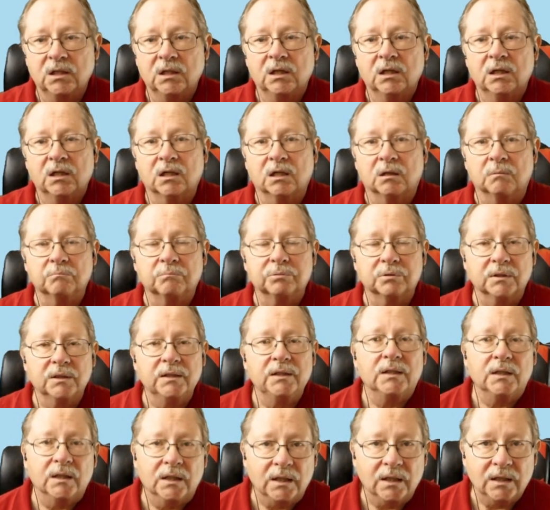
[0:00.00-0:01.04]

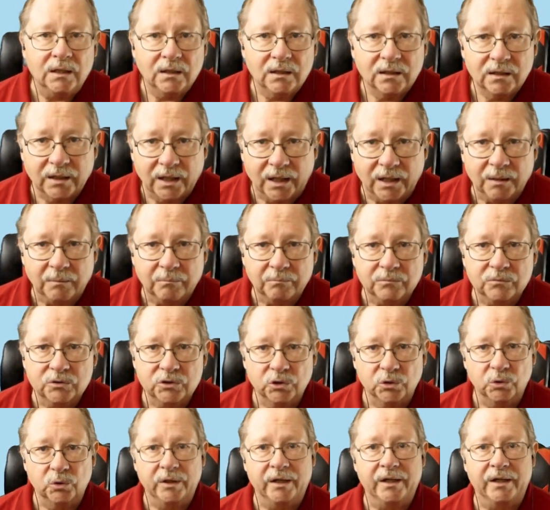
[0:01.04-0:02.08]
completely came
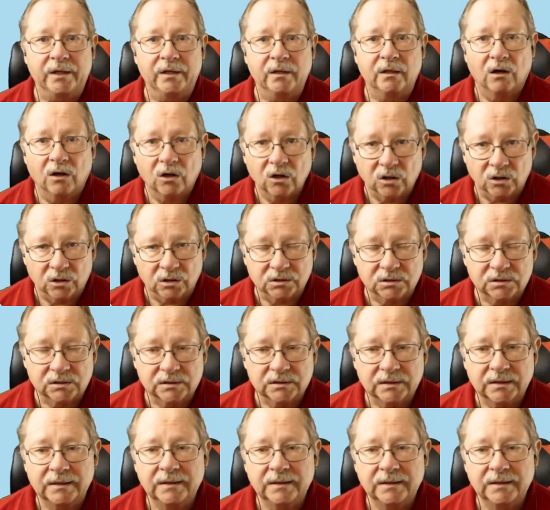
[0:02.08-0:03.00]
to a halt.